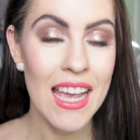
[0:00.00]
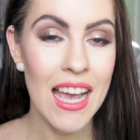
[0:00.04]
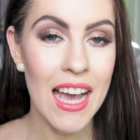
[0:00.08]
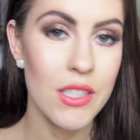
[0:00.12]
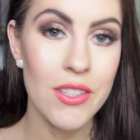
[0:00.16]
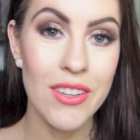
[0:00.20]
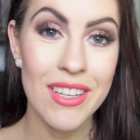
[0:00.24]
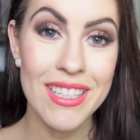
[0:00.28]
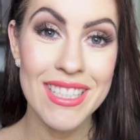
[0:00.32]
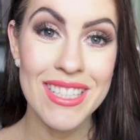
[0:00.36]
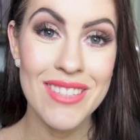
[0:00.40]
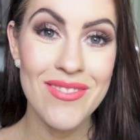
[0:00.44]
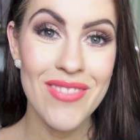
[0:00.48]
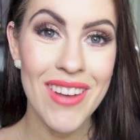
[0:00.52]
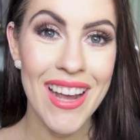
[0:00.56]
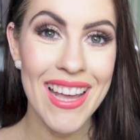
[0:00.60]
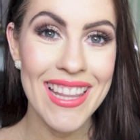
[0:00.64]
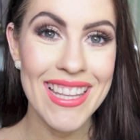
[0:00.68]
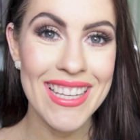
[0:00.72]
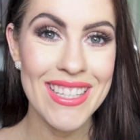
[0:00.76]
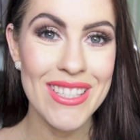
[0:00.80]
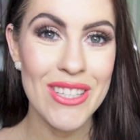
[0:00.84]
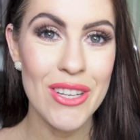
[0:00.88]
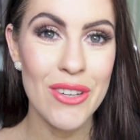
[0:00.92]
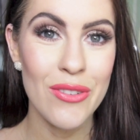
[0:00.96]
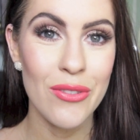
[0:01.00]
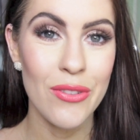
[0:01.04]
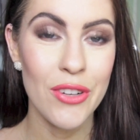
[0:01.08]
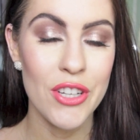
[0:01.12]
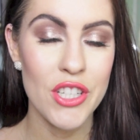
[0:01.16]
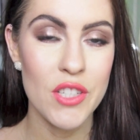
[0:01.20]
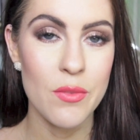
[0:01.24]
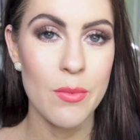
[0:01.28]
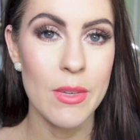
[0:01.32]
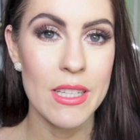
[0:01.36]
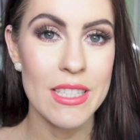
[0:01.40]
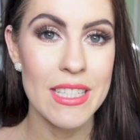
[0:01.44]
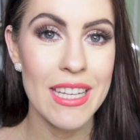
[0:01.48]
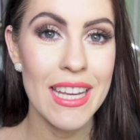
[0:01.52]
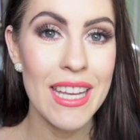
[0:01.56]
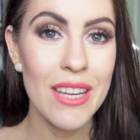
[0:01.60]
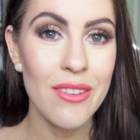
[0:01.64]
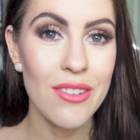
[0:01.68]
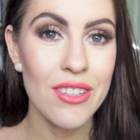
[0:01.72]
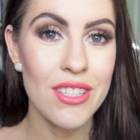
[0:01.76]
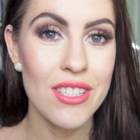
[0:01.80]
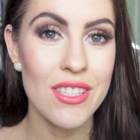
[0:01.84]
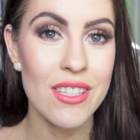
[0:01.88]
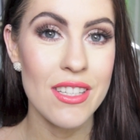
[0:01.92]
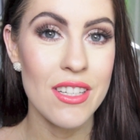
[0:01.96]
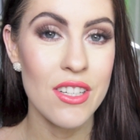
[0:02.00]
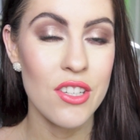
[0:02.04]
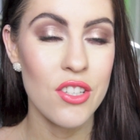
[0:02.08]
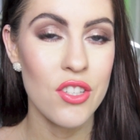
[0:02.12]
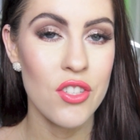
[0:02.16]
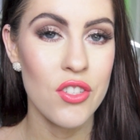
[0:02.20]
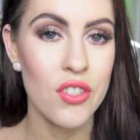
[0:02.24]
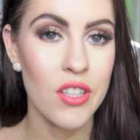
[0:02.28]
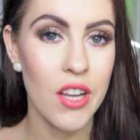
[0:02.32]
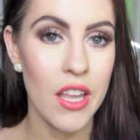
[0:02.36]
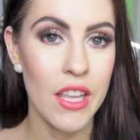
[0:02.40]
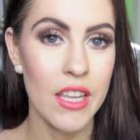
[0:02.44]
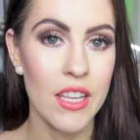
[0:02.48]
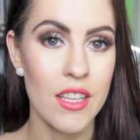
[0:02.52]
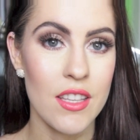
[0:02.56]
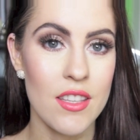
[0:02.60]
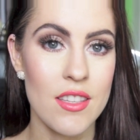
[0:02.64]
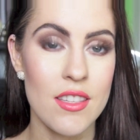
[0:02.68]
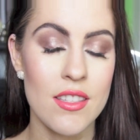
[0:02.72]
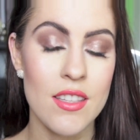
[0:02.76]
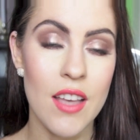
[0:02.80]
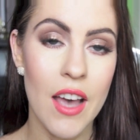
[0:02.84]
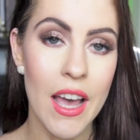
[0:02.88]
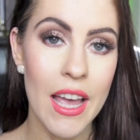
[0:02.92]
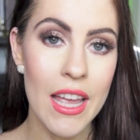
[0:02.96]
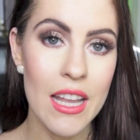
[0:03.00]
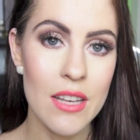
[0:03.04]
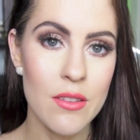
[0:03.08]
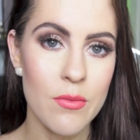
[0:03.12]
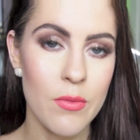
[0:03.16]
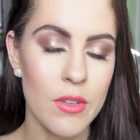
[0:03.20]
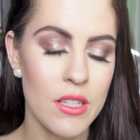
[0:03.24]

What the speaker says: So I did buy these off Reach Boutique, which is an Australian site,